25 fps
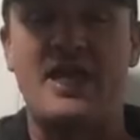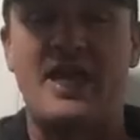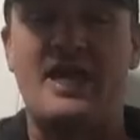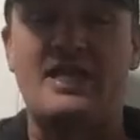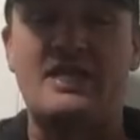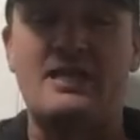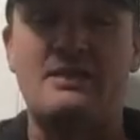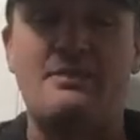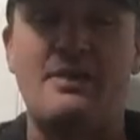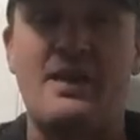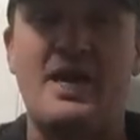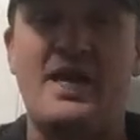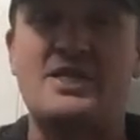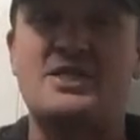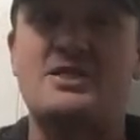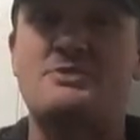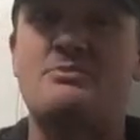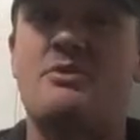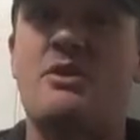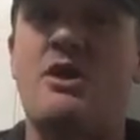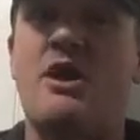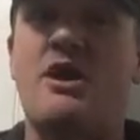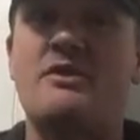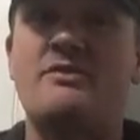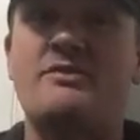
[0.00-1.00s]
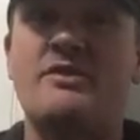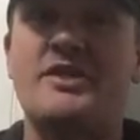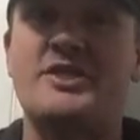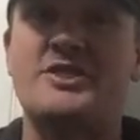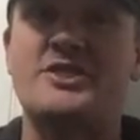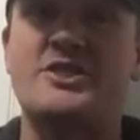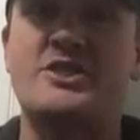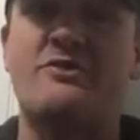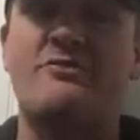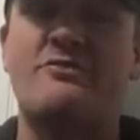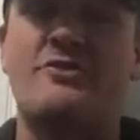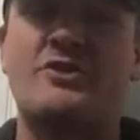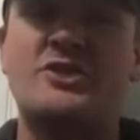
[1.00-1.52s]
they had the match Brock
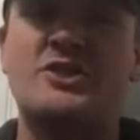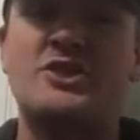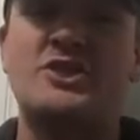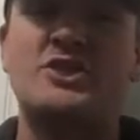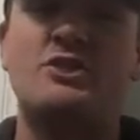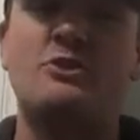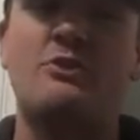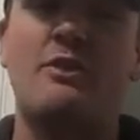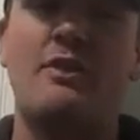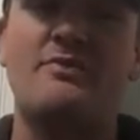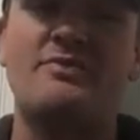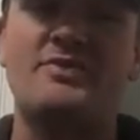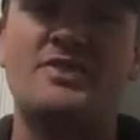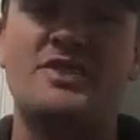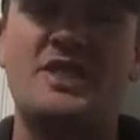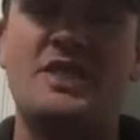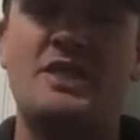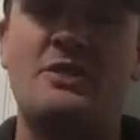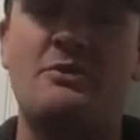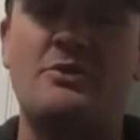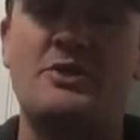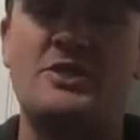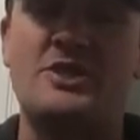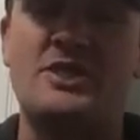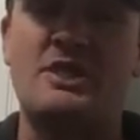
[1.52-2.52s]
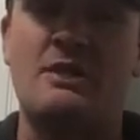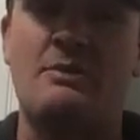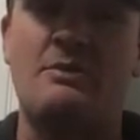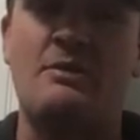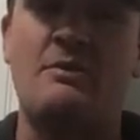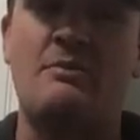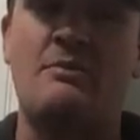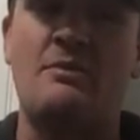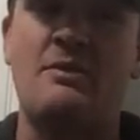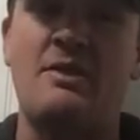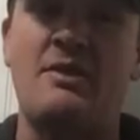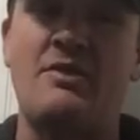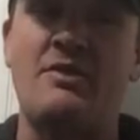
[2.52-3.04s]
Lesnar versus UFC, which
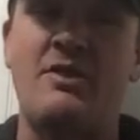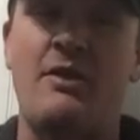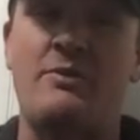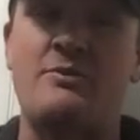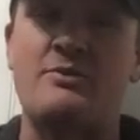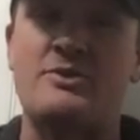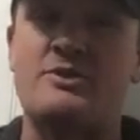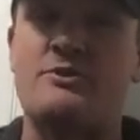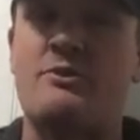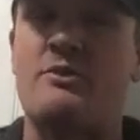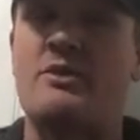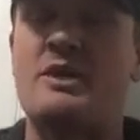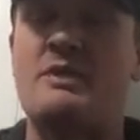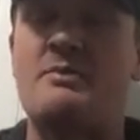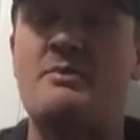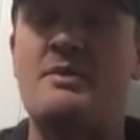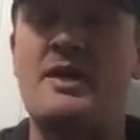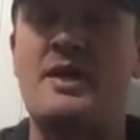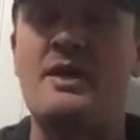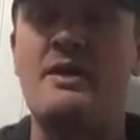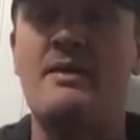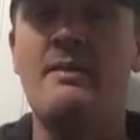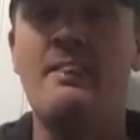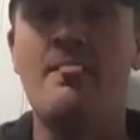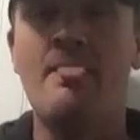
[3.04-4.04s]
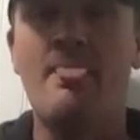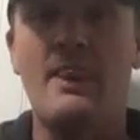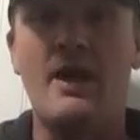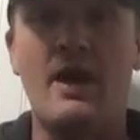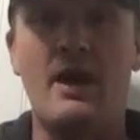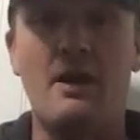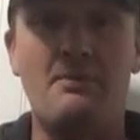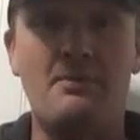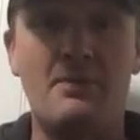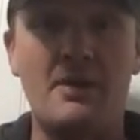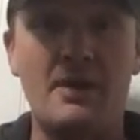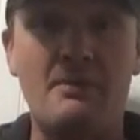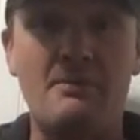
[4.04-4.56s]
WWE thought was going to be
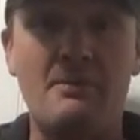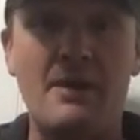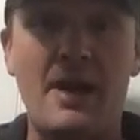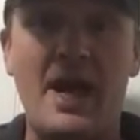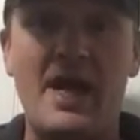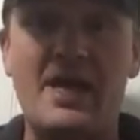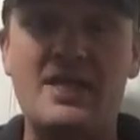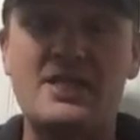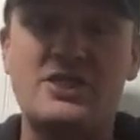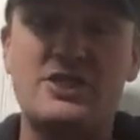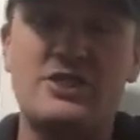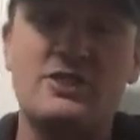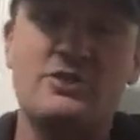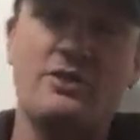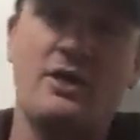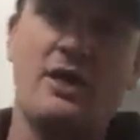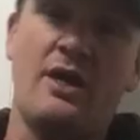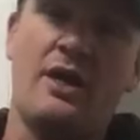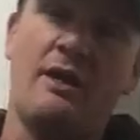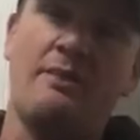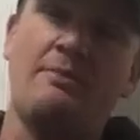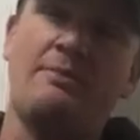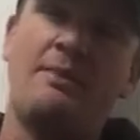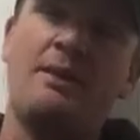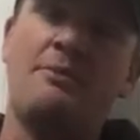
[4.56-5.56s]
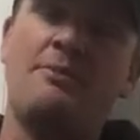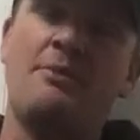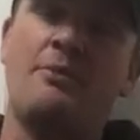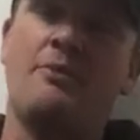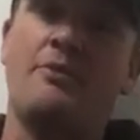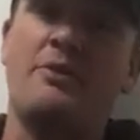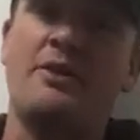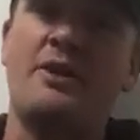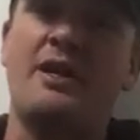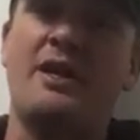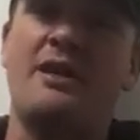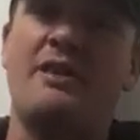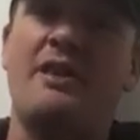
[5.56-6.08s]
a big match. People
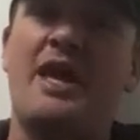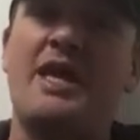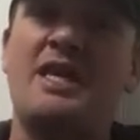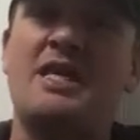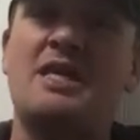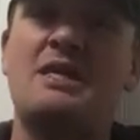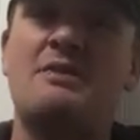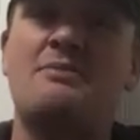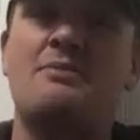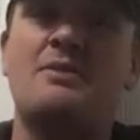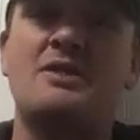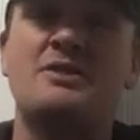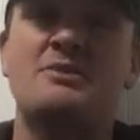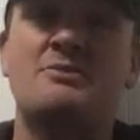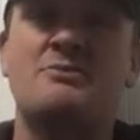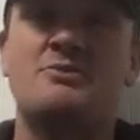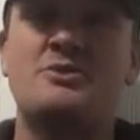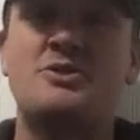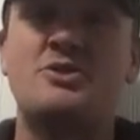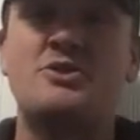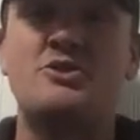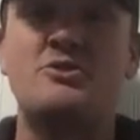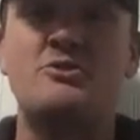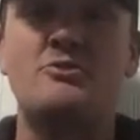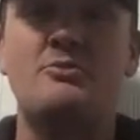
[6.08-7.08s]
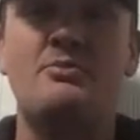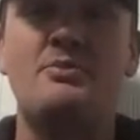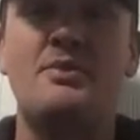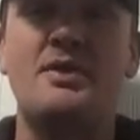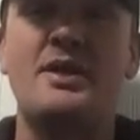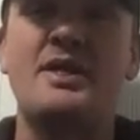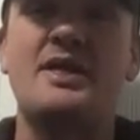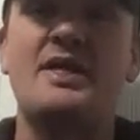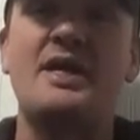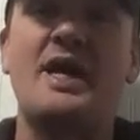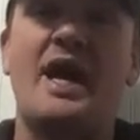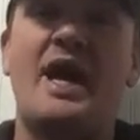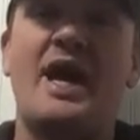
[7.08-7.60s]
were going to like it because it was two
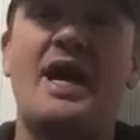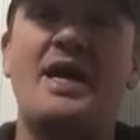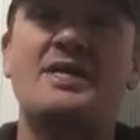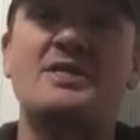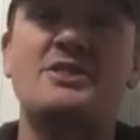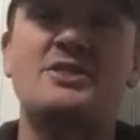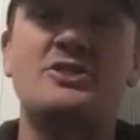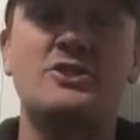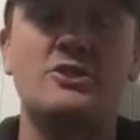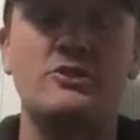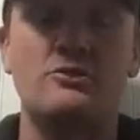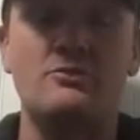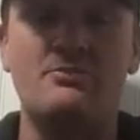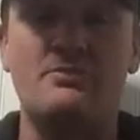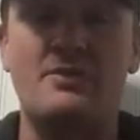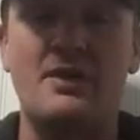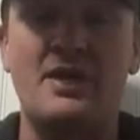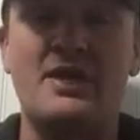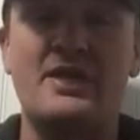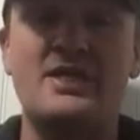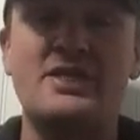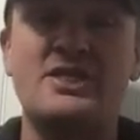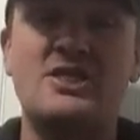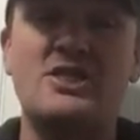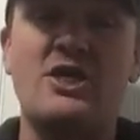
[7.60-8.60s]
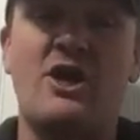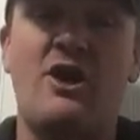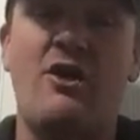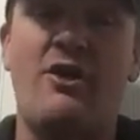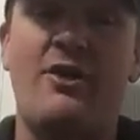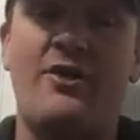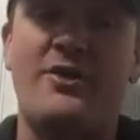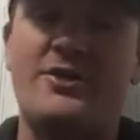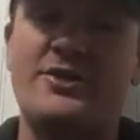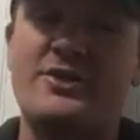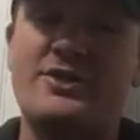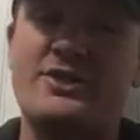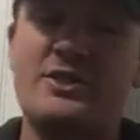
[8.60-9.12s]
big guys, two big
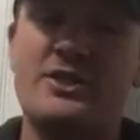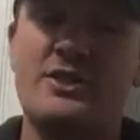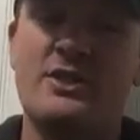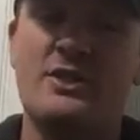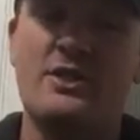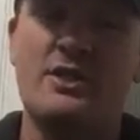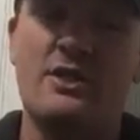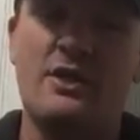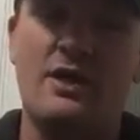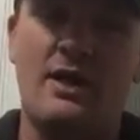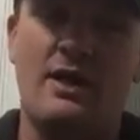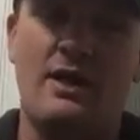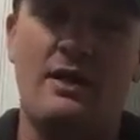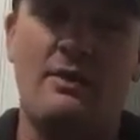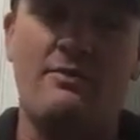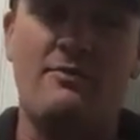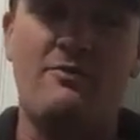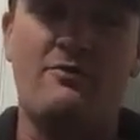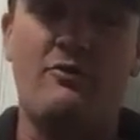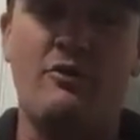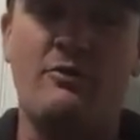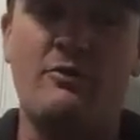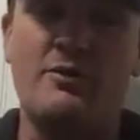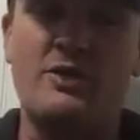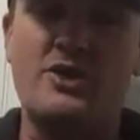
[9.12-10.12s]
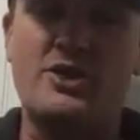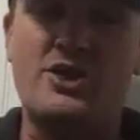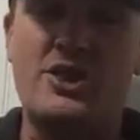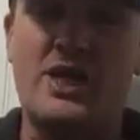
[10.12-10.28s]
stars, former